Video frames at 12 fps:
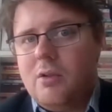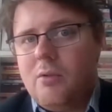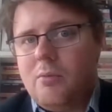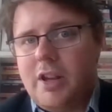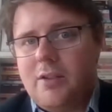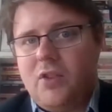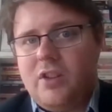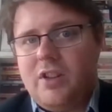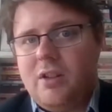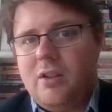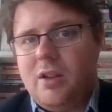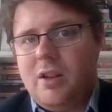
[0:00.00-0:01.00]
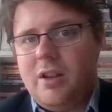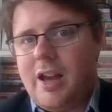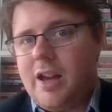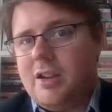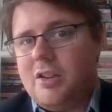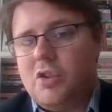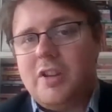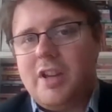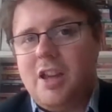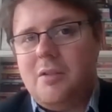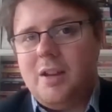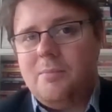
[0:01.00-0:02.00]
We have seen uh,
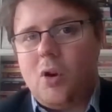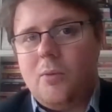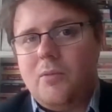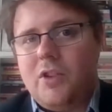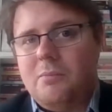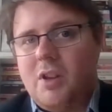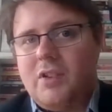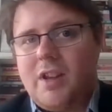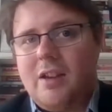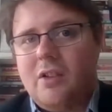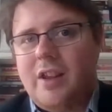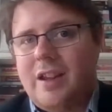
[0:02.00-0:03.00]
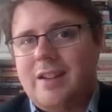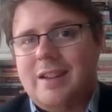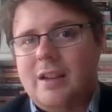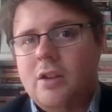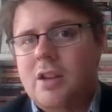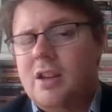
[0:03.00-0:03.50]
UK-made bombs and missiles hitting